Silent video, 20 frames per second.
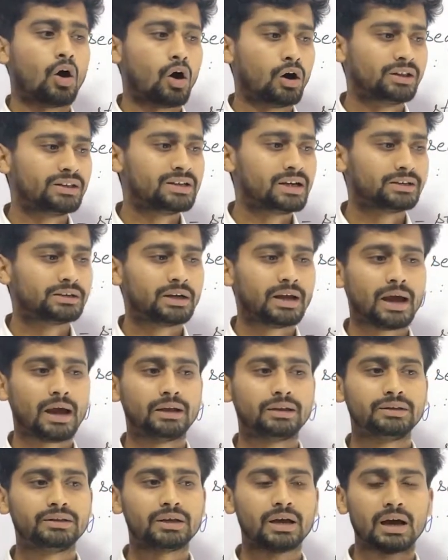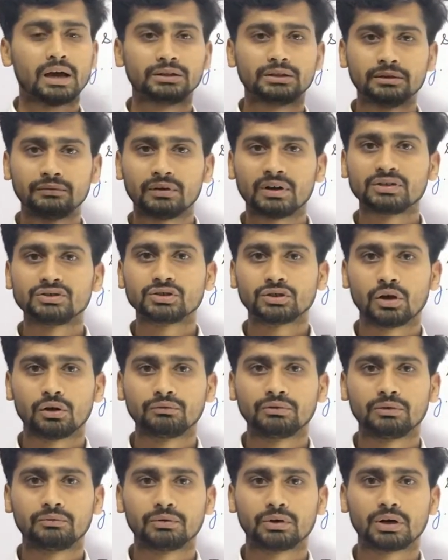On the other hand, the other function
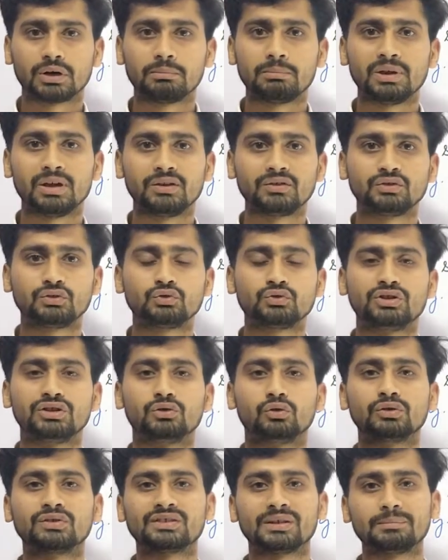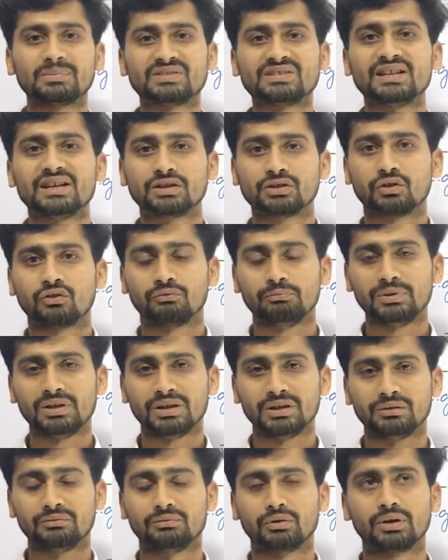of the verb is to denote some state of being.